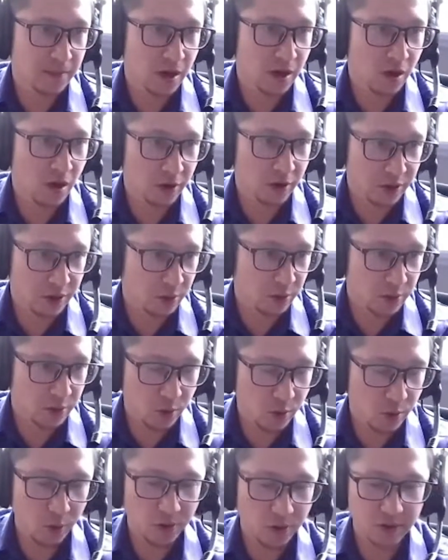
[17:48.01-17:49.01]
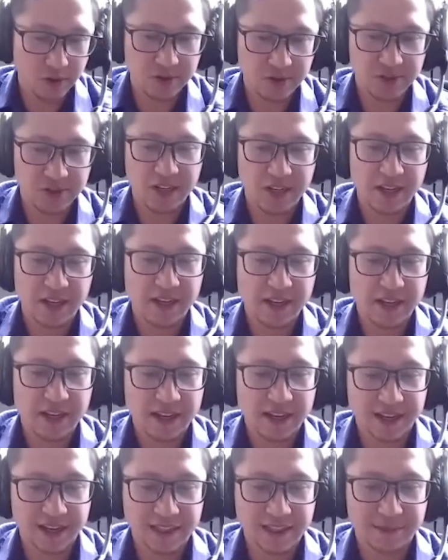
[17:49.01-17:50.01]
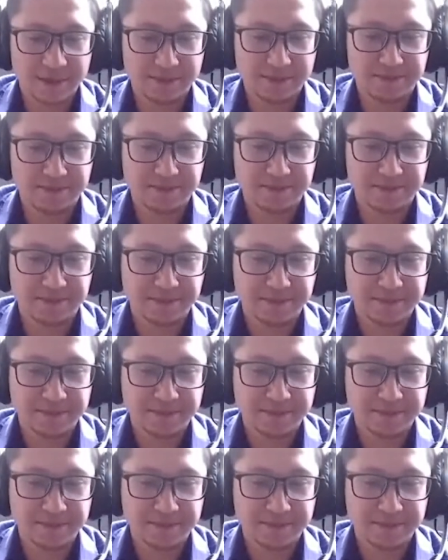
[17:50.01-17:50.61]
audio recorders, and